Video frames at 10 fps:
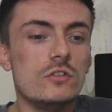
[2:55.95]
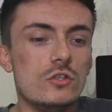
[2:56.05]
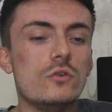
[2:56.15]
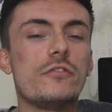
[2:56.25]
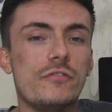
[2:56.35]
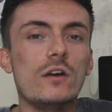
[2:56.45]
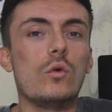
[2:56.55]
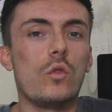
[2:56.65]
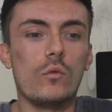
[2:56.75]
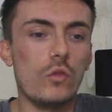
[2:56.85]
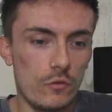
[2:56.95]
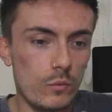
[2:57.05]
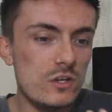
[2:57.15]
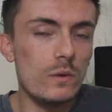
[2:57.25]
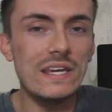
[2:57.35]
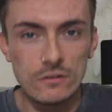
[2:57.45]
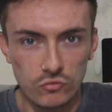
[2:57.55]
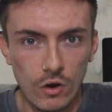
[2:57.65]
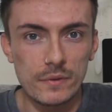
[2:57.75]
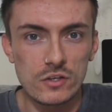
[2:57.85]
You feel that, like, when you eat
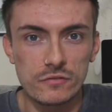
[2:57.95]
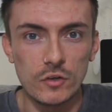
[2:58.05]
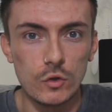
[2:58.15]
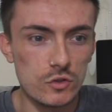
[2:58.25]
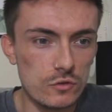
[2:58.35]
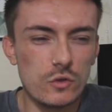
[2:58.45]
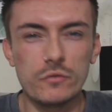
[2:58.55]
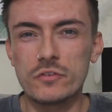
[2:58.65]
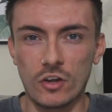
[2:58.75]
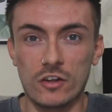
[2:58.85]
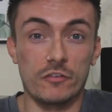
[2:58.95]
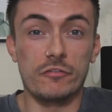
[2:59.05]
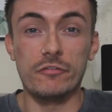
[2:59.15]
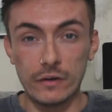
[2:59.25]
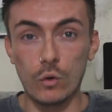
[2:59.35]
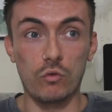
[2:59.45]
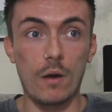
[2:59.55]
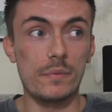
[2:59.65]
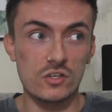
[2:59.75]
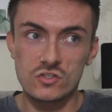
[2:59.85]
rubbish food, you do start to feel
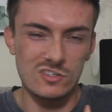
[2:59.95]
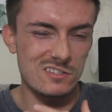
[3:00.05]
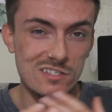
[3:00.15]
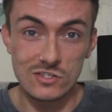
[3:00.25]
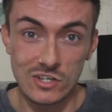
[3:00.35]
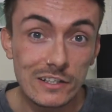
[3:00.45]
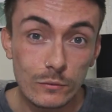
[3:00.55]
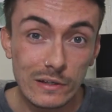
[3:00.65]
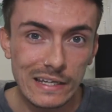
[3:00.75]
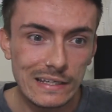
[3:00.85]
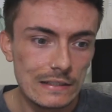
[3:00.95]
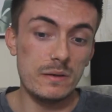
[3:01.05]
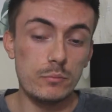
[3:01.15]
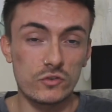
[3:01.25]
rubbish, just genuinely. People